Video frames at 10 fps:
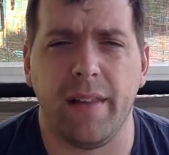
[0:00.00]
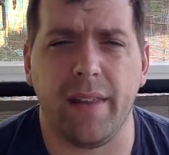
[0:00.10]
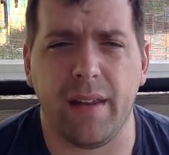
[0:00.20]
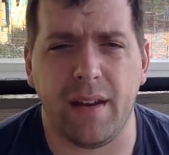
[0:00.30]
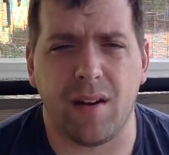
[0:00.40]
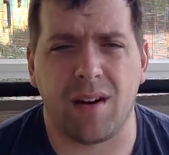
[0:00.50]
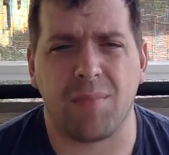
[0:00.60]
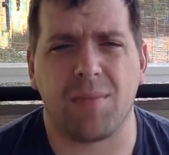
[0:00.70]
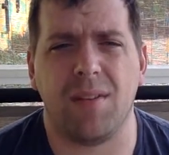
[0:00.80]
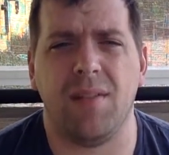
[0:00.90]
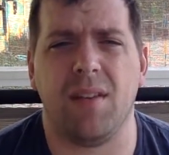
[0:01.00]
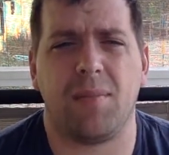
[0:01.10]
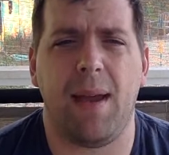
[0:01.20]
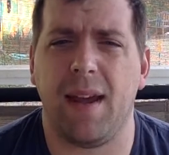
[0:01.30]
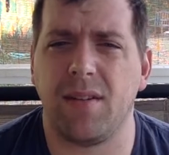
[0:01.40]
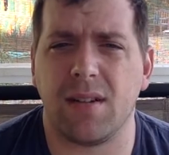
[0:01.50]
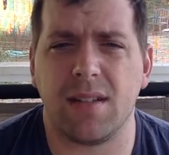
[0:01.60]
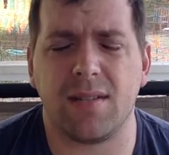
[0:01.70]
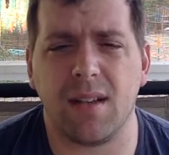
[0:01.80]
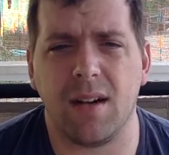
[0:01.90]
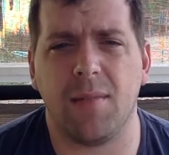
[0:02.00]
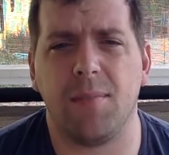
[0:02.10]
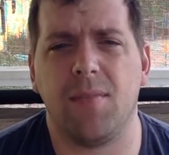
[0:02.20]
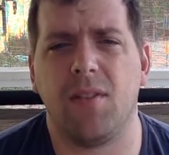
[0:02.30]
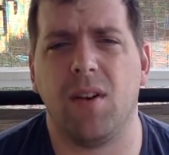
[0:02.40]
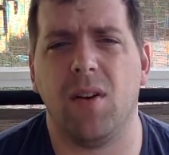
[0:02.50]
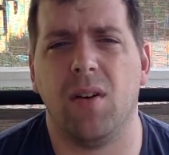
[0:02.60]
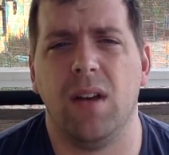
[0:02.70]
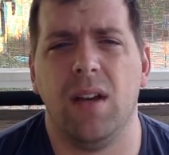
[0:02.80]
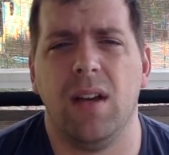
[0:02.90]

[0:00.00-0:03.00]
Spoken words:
than our previous mattress. If